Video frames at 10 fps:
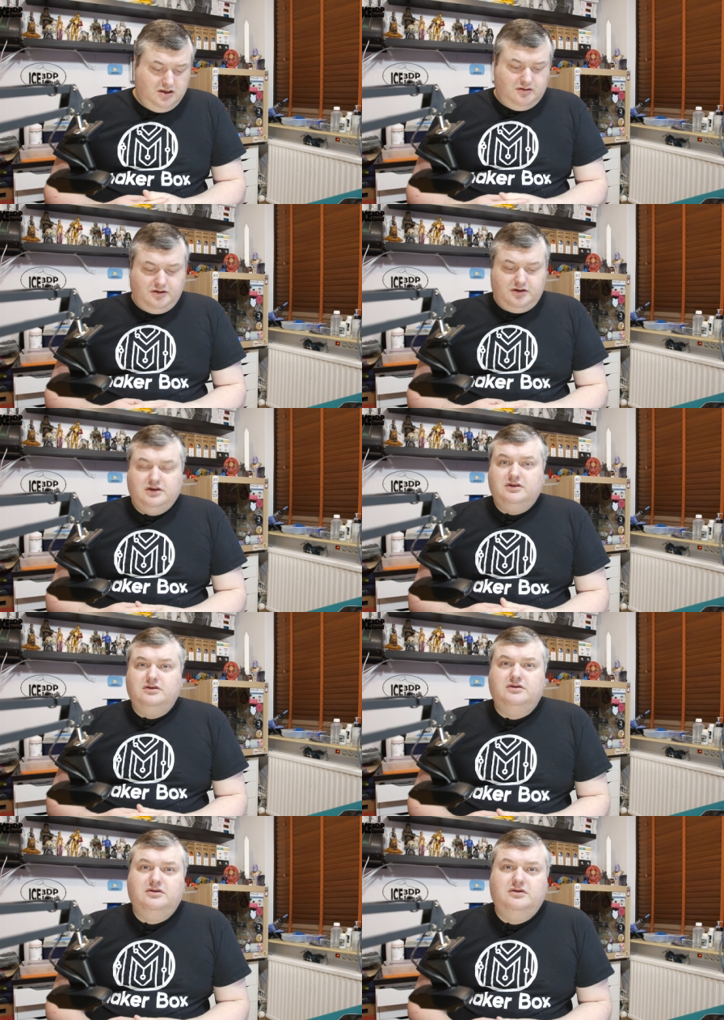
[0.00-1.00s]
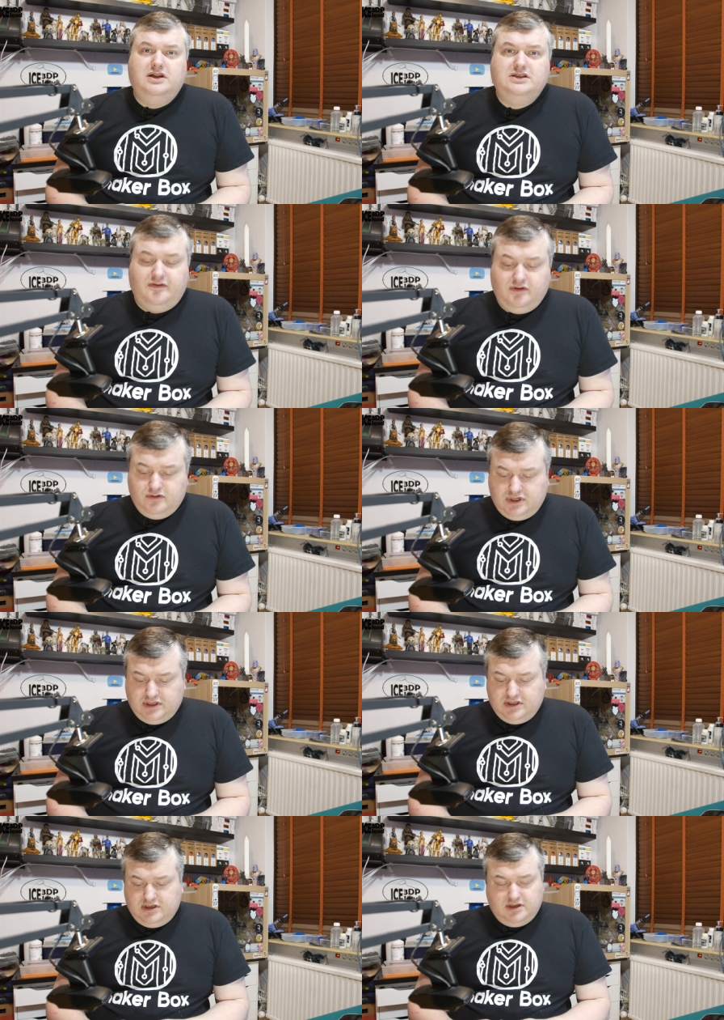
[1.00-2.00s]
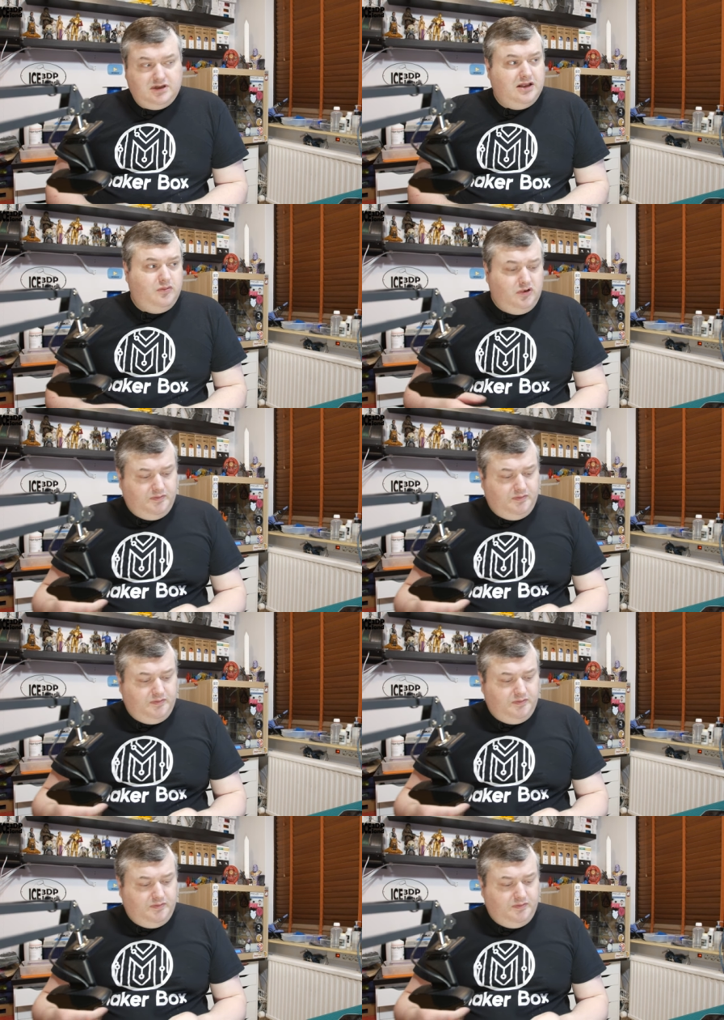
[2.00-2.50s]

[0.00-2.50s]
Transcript: But, uh, let's have a look at the label.